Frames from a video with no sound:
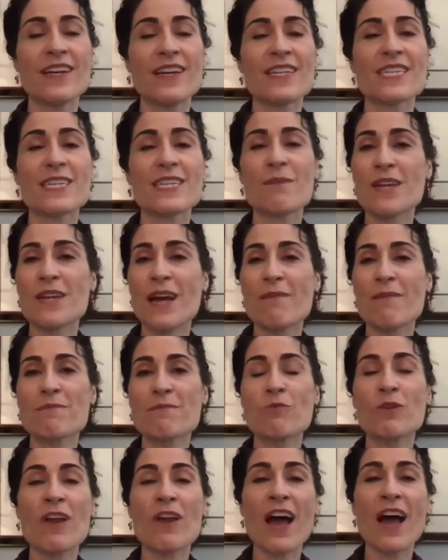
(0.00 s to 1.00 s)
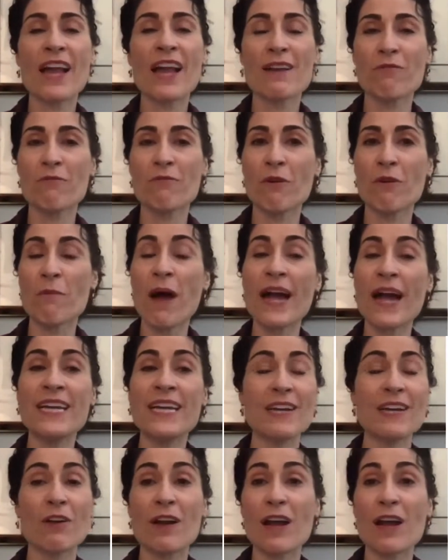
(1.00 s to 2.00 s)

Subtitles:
Sometimes we're not reminding or